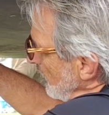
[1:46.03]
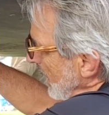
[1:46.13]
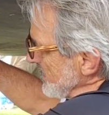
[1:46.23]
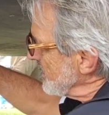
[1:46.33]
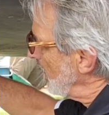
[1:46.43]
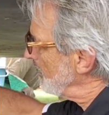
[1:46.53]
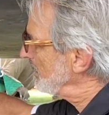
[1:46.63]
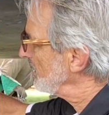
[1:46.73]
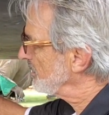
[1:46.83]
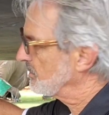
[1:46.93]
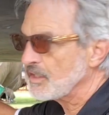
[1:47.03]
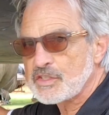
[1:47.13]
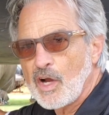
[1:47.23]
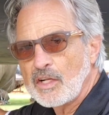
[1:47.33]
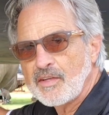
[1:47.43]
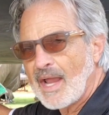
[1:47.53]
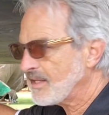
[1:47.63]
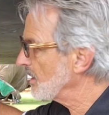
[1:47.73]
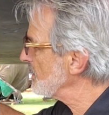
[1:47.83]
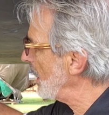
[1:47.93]
So that's telling me that there's
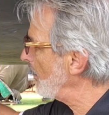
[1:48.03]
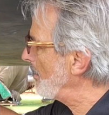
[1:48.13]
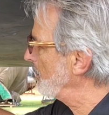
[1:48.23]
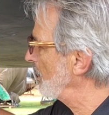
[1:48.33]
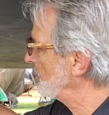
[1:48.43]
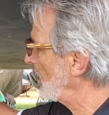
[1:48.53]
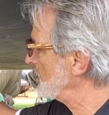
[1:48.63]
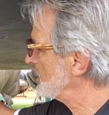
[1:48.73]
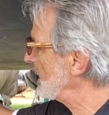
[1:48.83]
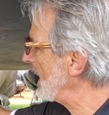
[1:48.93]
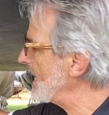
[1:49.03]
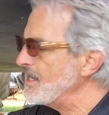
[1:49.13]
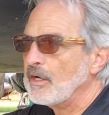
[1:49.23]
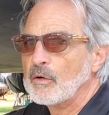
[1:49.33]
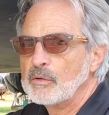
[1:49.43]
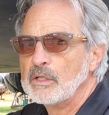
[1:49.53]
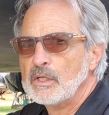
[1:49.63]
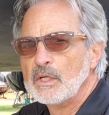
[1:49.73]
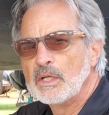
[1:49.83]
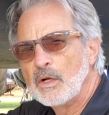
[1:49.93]
contact here. Now I'm going to touch the anode.
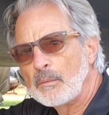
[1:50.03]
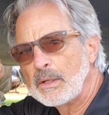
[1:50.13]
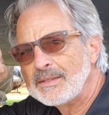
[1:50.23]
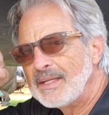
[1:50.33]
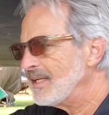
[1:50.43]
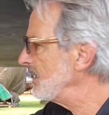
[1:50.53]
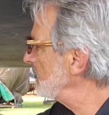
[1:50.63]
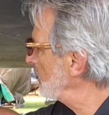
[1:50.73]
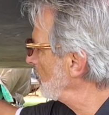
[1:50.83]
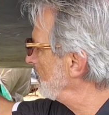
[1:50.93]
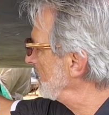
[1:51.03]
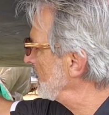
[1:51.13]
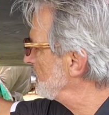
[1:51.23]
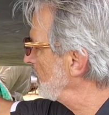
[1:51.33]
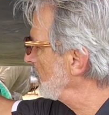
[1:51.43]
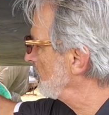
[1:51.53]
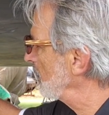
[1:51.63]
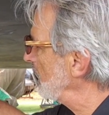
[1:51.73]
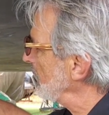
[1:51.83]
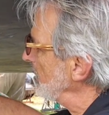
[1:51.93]
I'm going to dig in a little bit into the
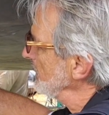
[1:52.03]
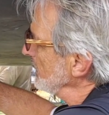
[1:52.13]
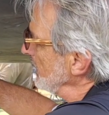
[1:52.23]
dirt here,